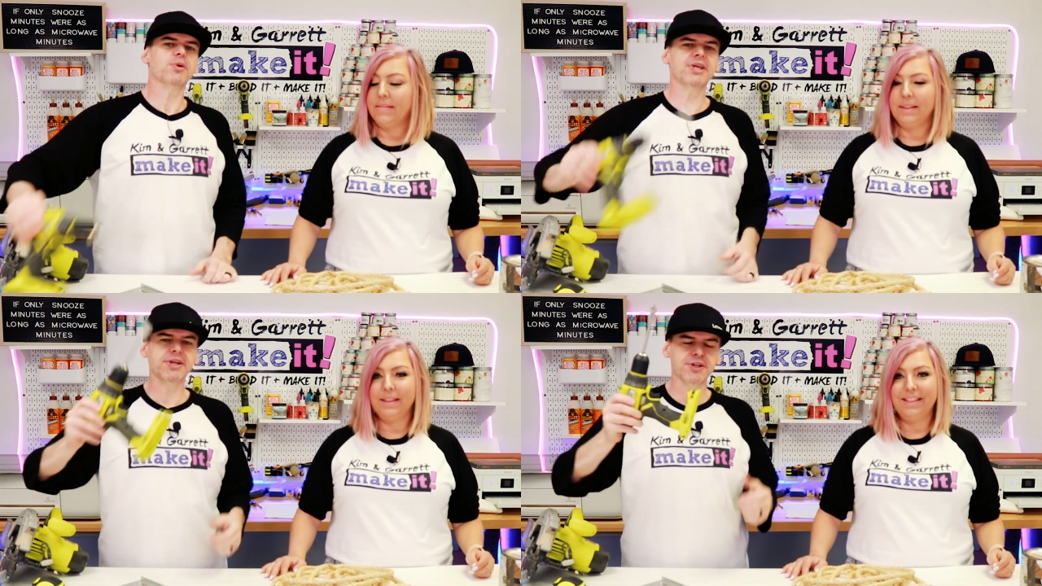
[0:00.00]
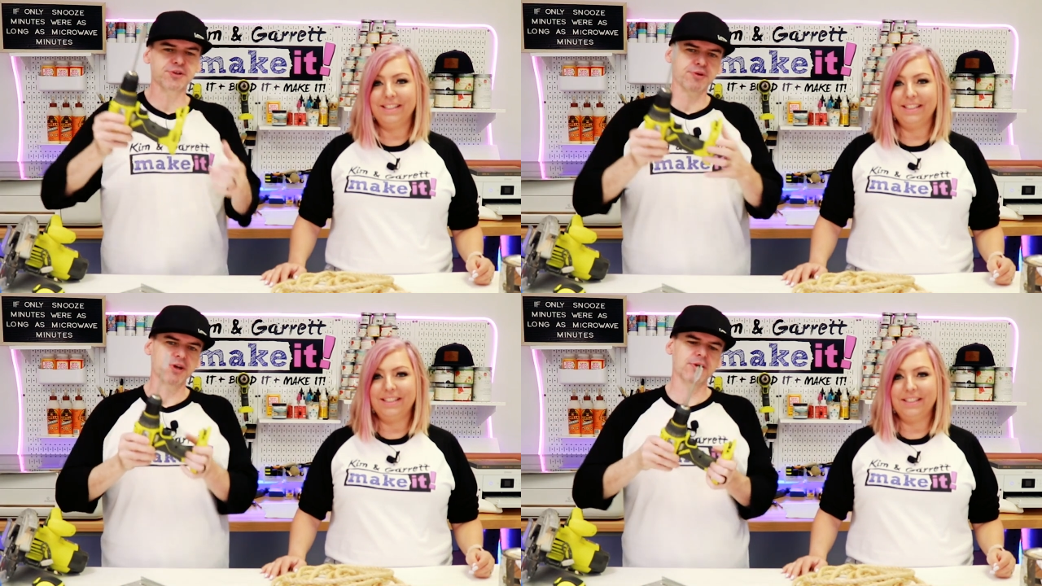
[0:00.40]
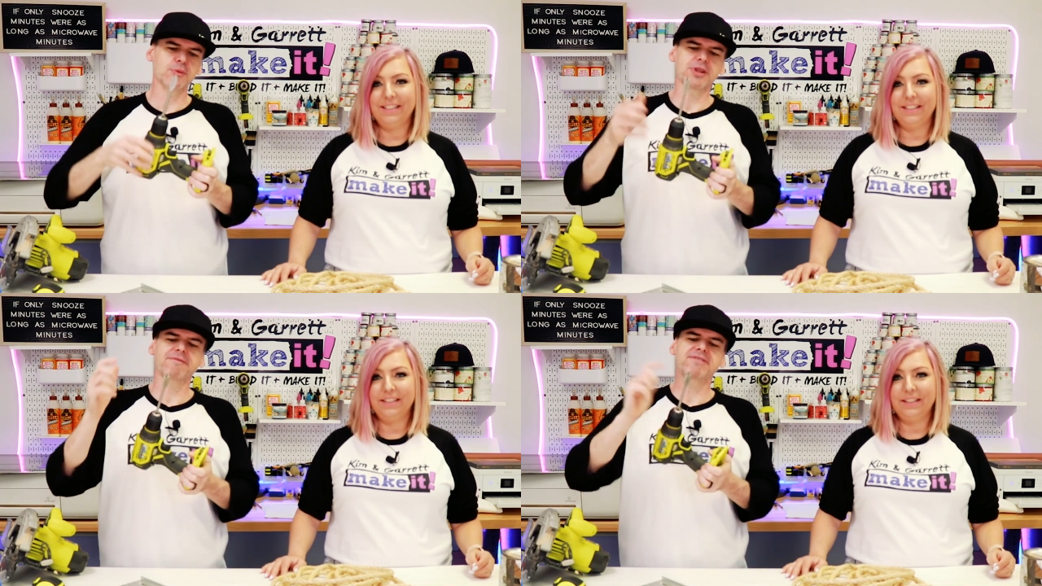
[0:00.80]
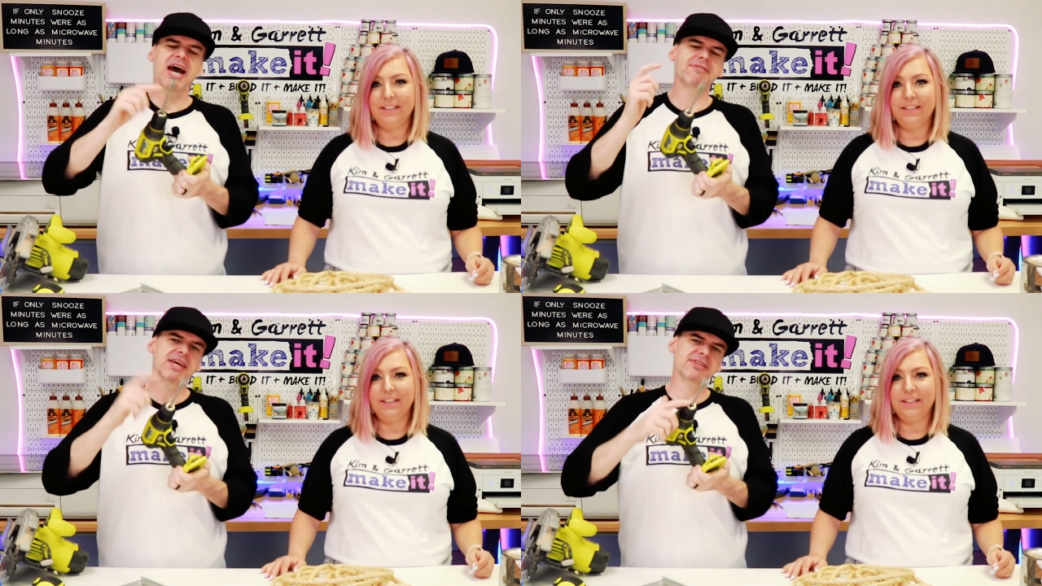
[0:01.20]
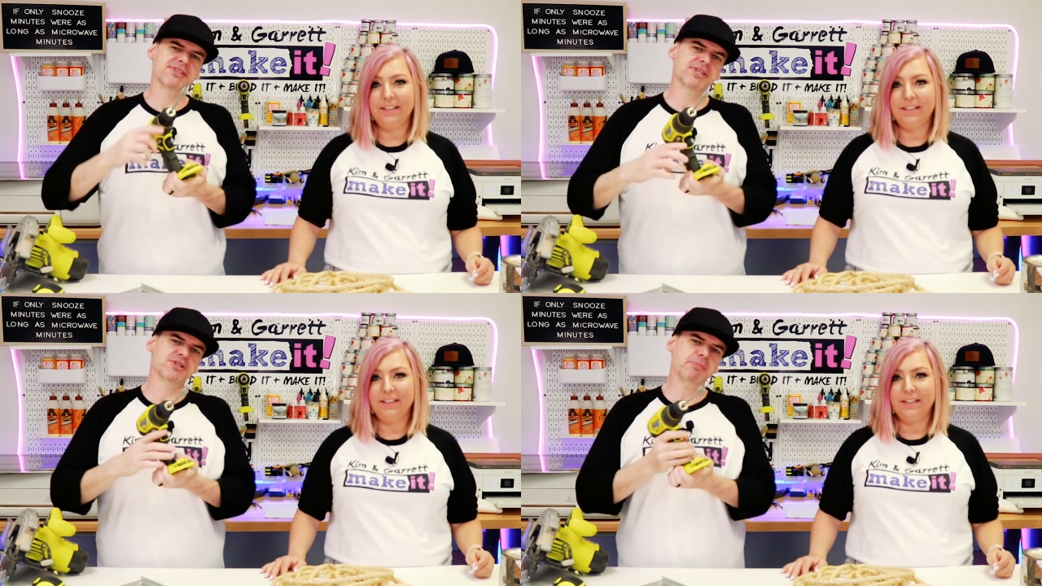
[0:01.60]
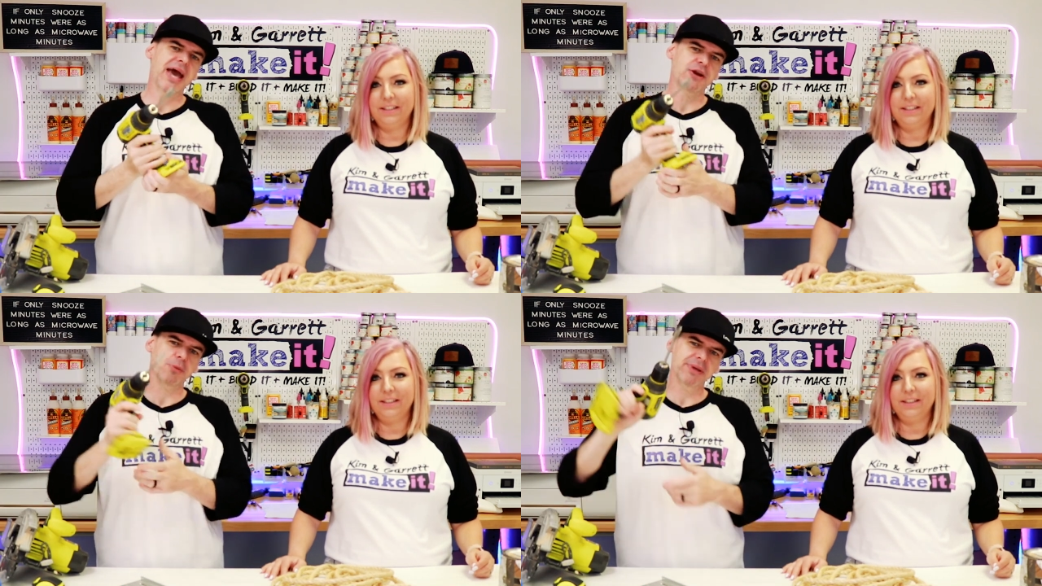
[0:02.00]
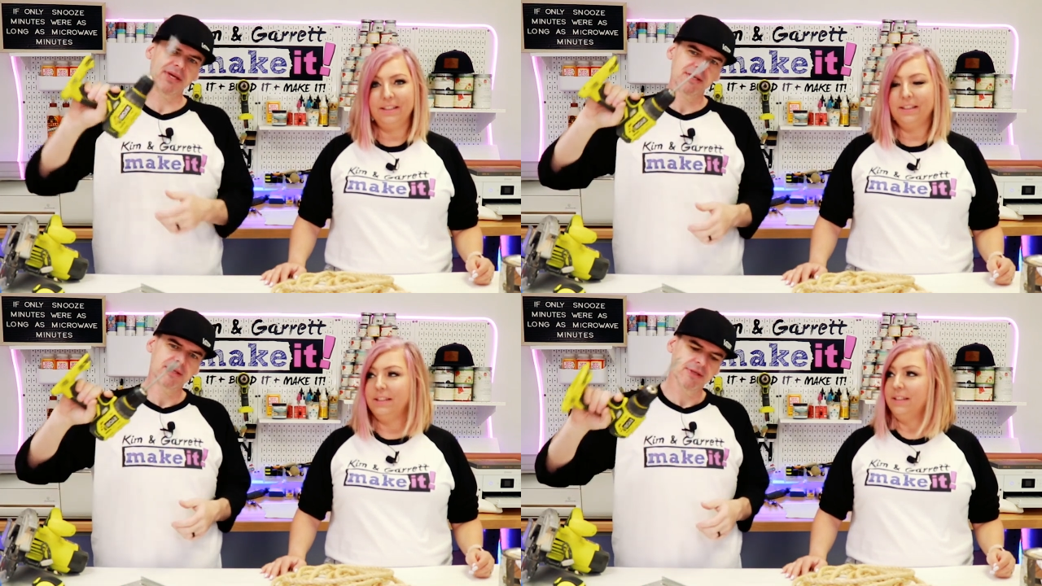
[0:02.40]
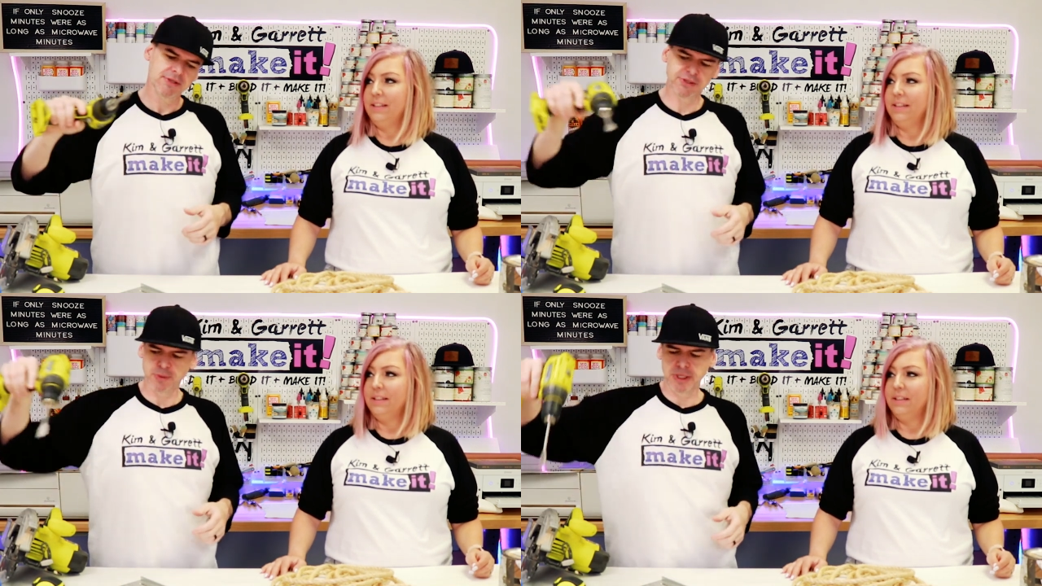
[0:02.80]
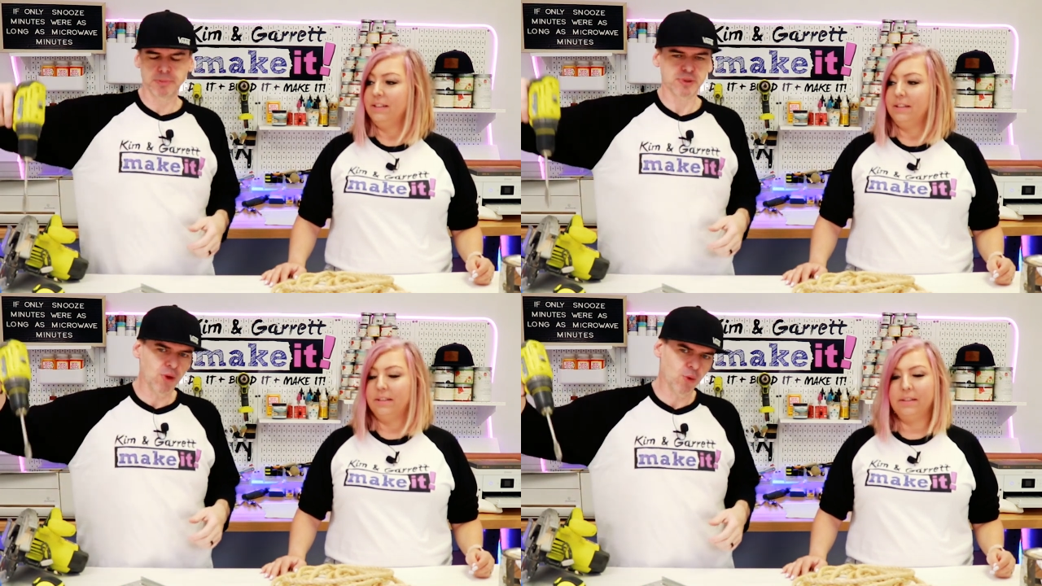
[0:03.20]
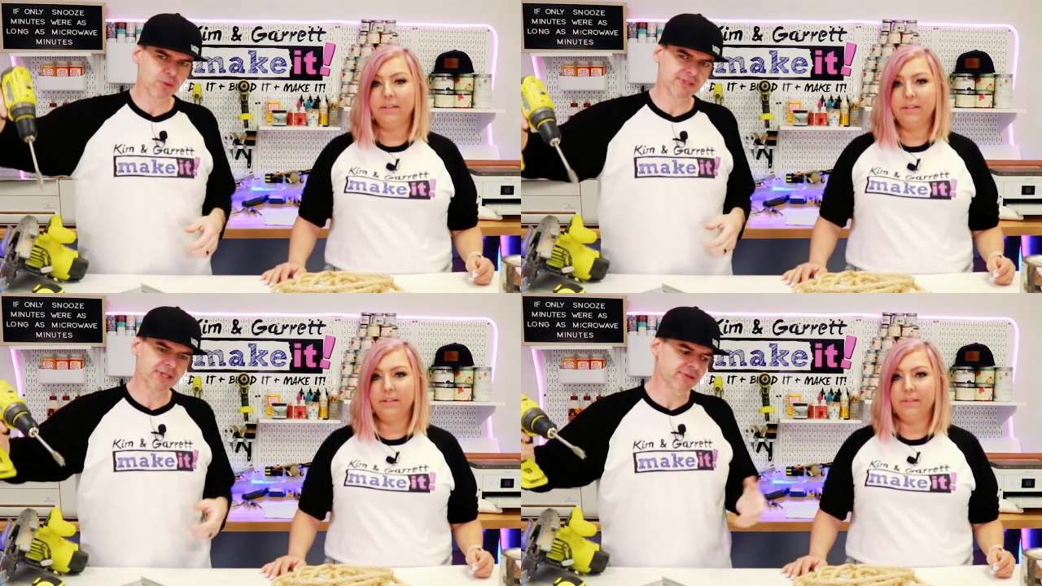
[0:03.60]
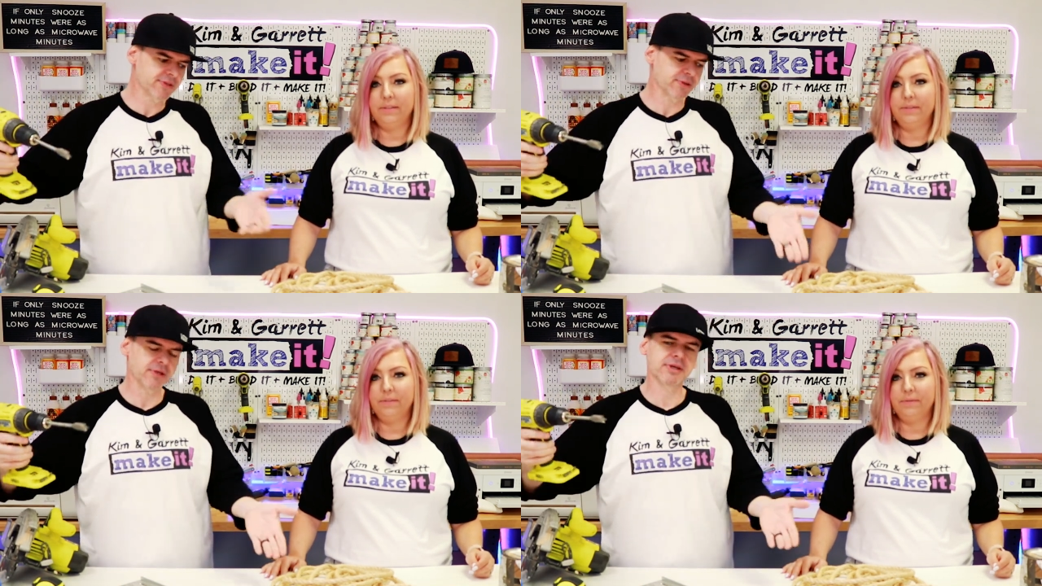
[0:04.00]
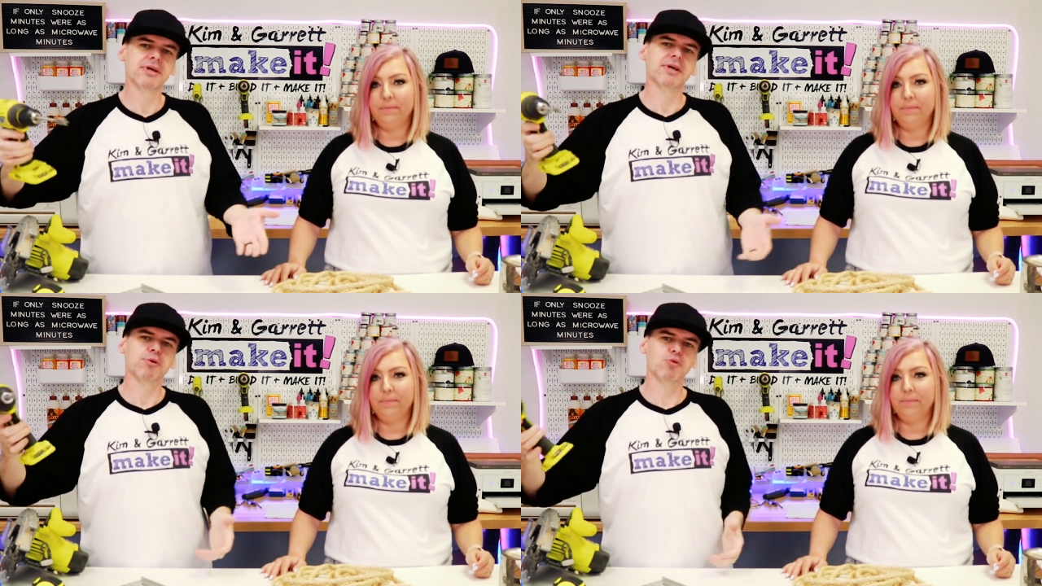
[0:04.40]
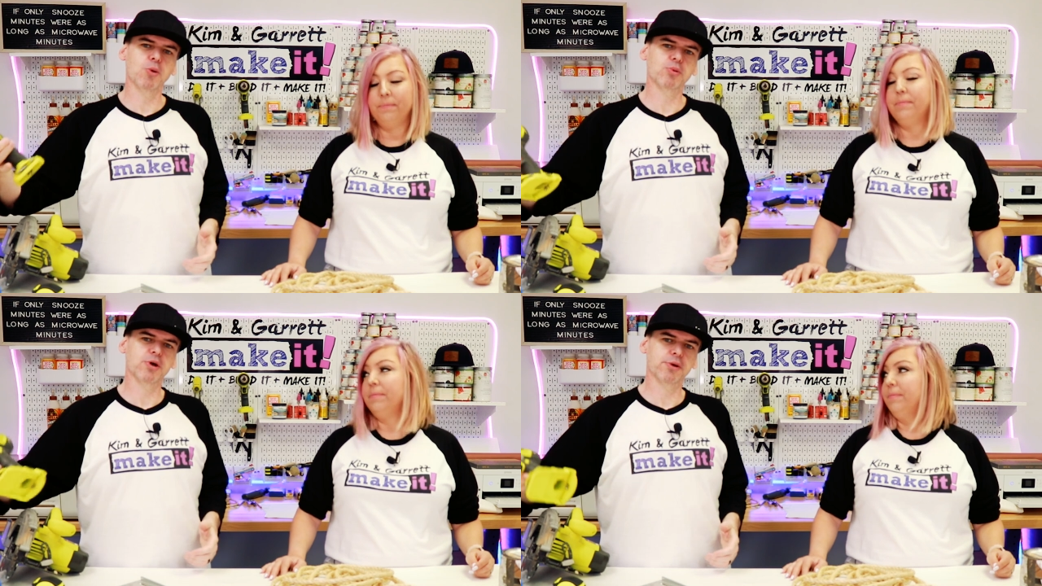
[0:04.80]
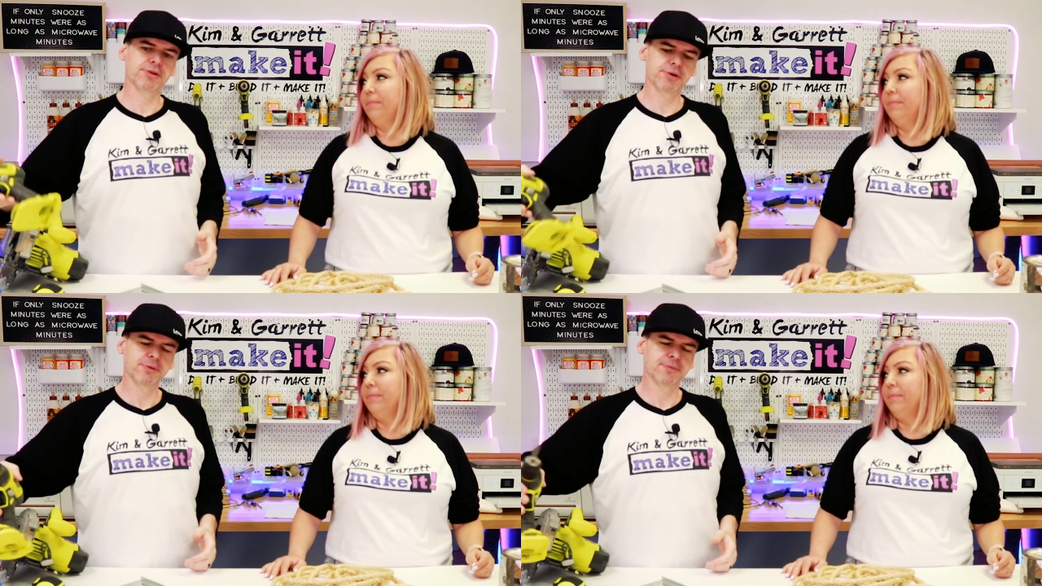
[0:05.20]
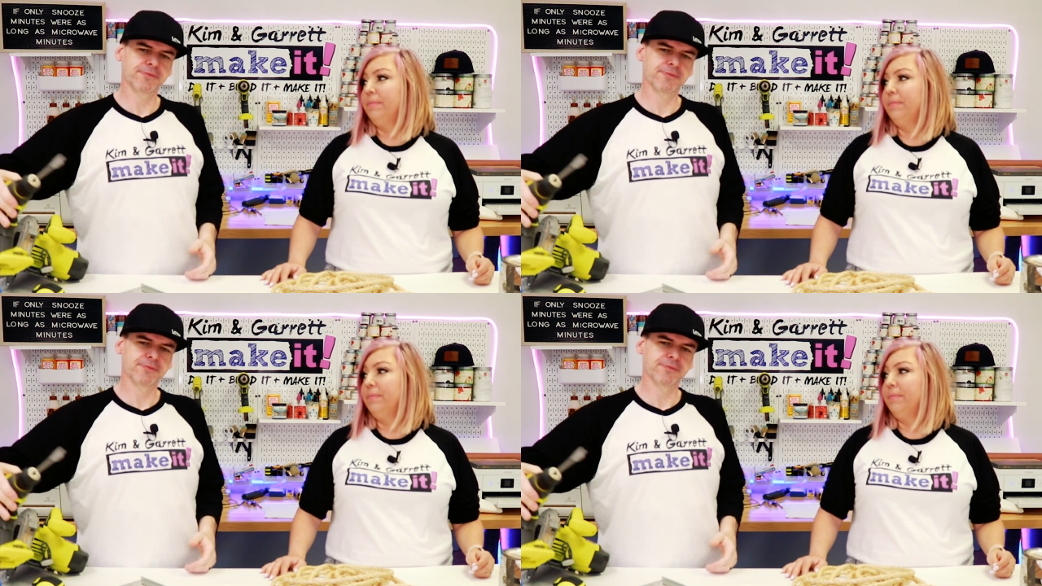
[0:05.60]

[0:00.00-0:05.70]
Speaker 1: We needed a drill with a 5 8 inch paddle bit so we could put the holes in so the rope will go through.